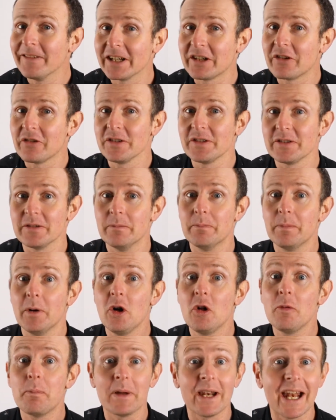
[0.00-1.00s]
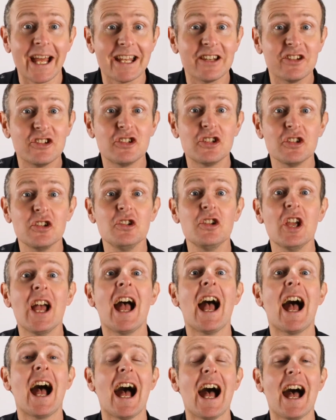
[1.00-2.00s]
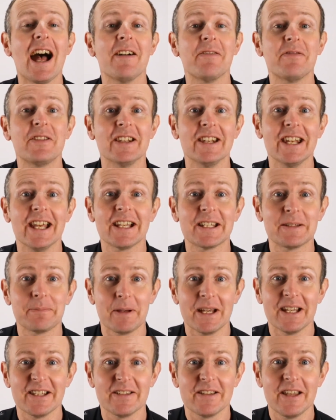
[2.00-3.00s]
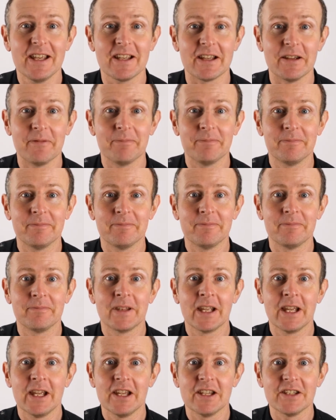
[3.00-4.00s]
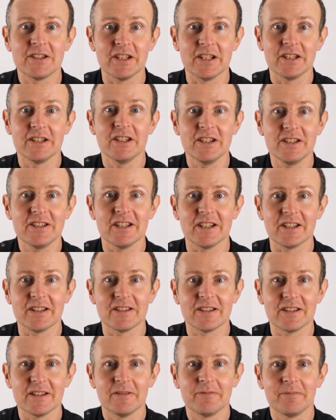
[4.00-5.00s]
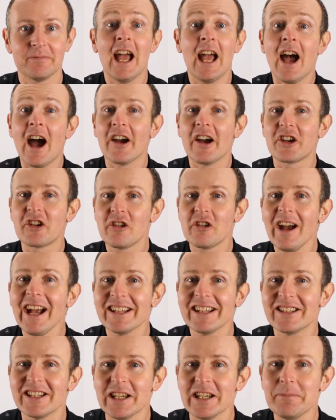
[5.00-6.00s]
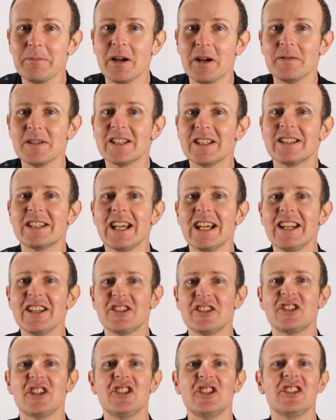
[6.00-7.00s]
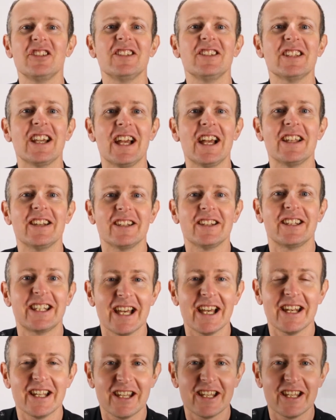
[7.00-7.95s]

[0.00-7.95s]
a crystal ball, but I do have the next best thing. Statistics. Our crack team of statisticians and data